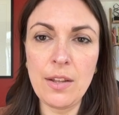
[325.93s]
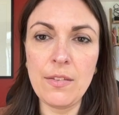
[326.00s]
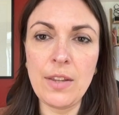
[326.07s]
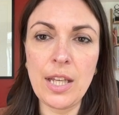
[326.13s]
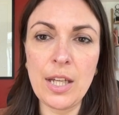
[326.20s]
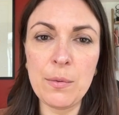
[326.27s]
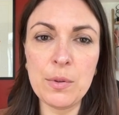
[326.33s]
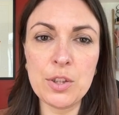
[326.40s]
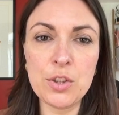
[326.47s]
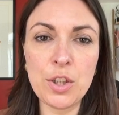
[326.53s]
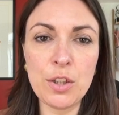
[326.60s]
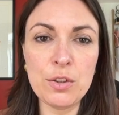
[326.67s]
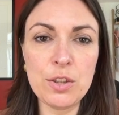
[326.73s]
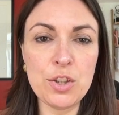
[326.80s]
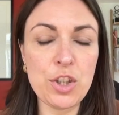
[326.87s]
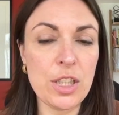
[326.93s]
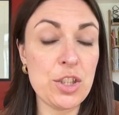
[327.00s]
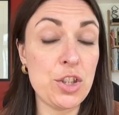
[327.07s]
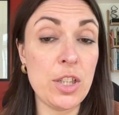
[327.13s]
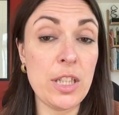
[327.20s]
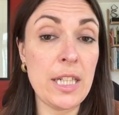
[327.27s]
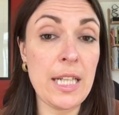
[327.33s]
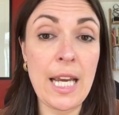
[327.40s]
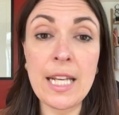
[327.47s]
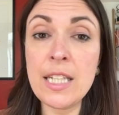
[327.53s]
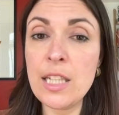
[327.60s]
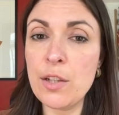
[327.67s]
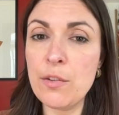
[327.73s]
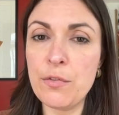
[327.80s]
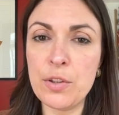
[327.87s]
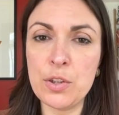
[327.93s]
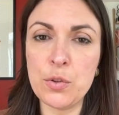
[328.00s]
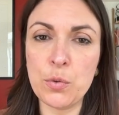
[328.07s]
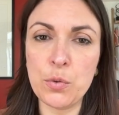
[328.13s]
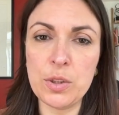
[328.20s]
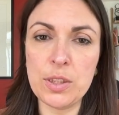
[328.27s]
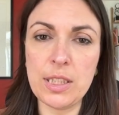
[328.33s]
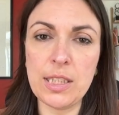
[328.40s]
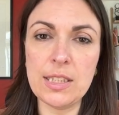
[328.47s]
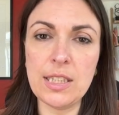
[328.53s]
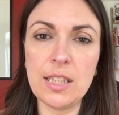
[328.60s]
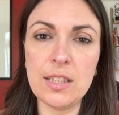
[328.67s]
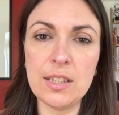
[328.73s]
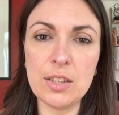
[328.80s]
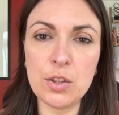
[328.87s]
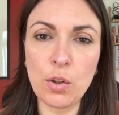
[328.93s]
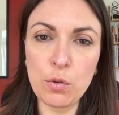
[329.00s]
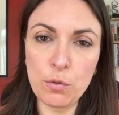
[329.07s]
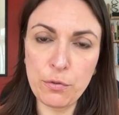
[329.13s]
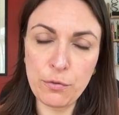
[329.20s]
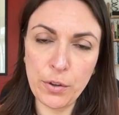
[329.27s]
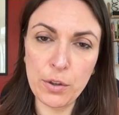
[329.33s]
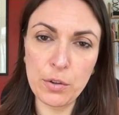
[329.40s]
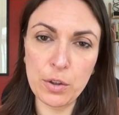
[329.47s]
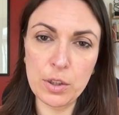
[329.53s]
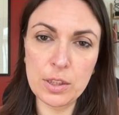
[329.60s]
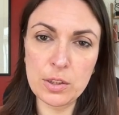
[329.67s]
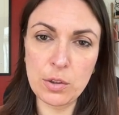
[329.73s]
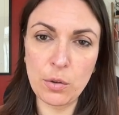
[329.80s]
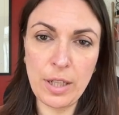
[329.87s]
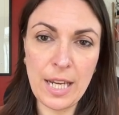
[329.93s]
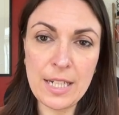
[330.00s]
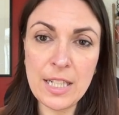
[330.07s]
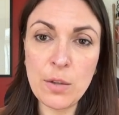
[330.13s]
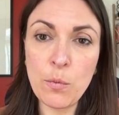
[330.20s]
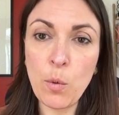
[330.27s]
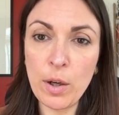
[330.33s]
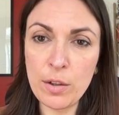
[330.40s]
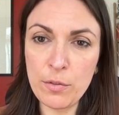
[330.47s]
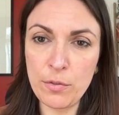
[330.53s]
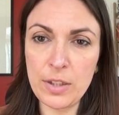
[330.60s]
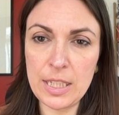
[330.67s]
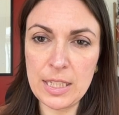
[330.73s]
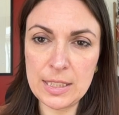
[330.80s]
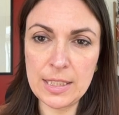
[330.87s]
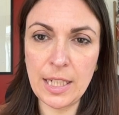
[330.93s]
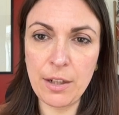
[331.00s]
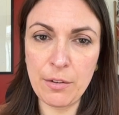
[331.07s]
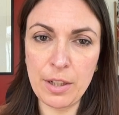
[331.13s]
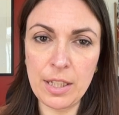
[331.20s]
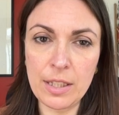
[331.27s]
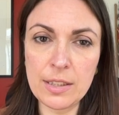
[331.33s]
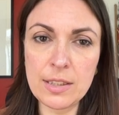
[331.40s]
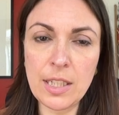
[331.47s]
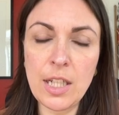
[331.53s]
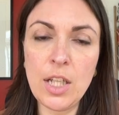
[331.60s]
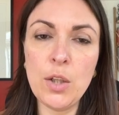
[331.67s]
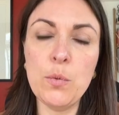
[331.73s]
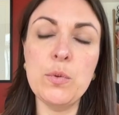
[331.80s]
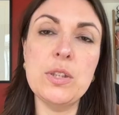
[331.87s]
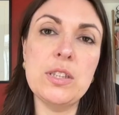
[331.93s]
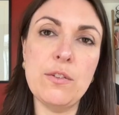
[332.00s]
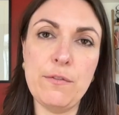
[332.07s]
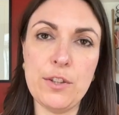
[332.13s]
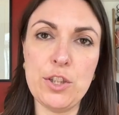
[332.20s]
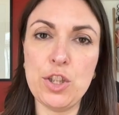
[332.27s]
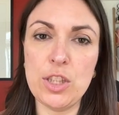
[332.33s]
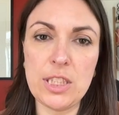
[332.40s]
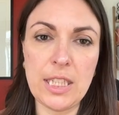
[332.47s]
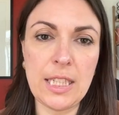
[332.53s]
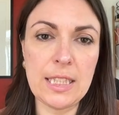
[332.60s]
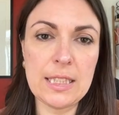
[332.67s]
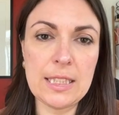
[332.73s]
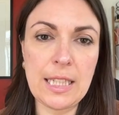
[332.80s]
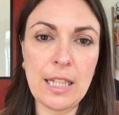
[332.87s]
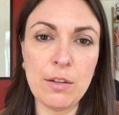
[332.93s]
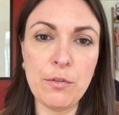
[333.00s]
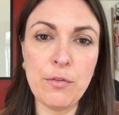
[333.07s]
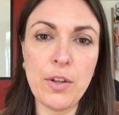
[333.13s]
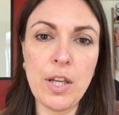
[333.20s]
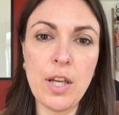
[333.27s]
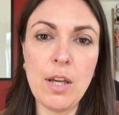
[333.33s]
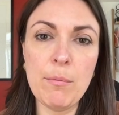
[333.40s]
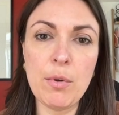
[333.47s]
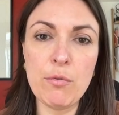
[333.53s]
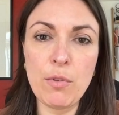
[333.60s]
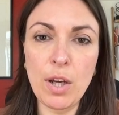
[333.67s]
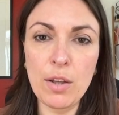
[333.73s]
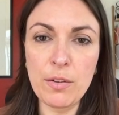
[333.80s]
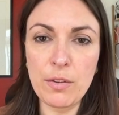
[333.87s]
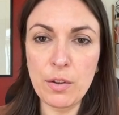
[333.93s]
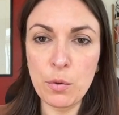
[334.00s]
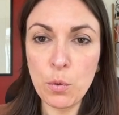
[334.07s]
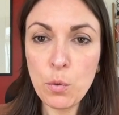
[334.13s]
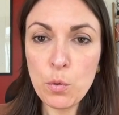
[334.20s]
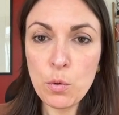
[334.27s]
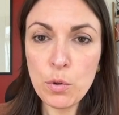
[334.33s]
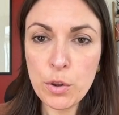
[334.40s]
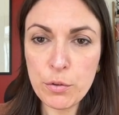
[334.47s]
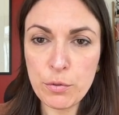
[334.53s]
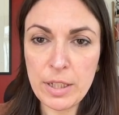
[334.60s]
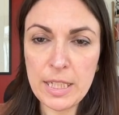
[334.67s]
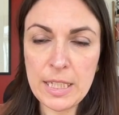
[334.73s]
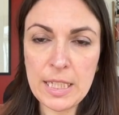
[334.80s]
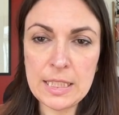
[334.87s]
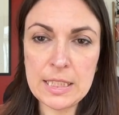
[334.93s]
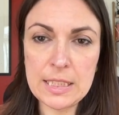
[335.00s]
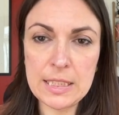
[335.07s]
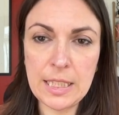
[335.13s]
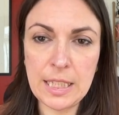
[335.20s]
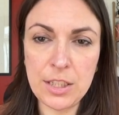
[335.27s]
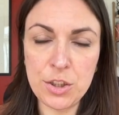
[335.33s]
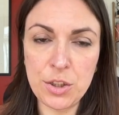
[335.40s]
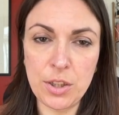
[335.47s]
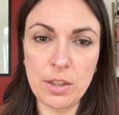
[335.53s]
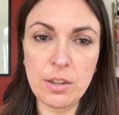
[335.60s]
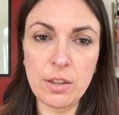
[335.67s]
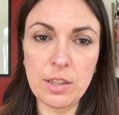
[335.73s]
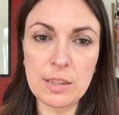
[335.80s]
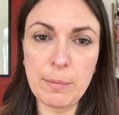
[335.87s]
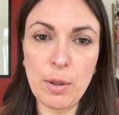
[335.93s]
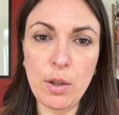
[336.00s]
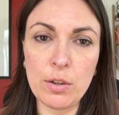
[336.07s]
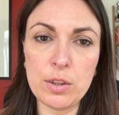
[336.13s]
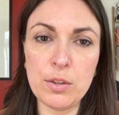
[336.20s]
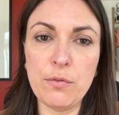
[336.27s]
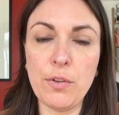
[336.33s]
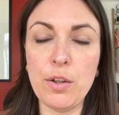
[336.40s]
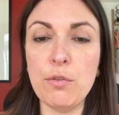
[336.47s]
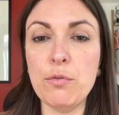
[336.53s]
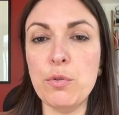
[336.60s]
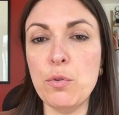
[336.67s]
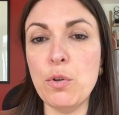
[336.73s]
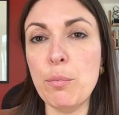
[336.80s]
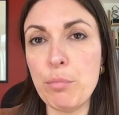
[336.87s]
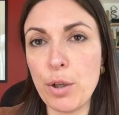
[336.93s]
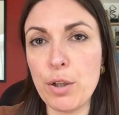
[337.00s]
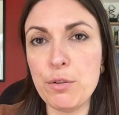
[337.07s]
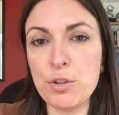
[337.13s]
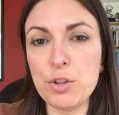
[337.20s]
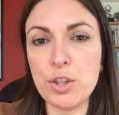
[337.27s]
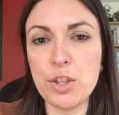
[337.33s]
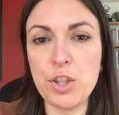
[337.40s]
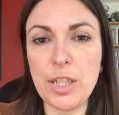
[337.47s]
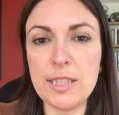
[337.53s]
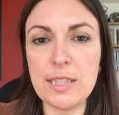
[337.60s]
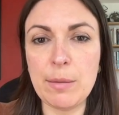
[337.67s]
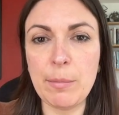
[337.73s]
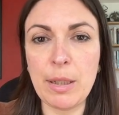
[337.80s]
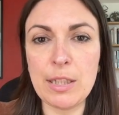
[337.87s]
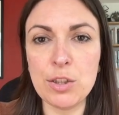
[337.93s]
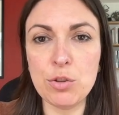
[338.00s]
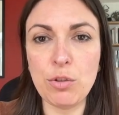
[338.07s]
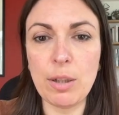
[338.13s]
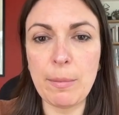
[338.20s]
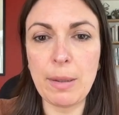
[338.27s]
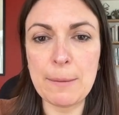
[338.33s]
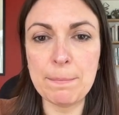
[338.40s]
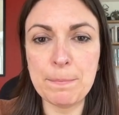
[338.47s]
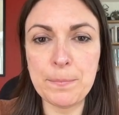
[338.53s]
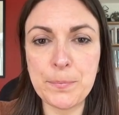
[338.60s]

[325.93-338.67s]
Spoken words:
There was no suggestion in any of the sources that a sole focus on any one of these areas was sufficient in itself, but rather that all three needed attention as part of an overall approach to GESI mainstreaming.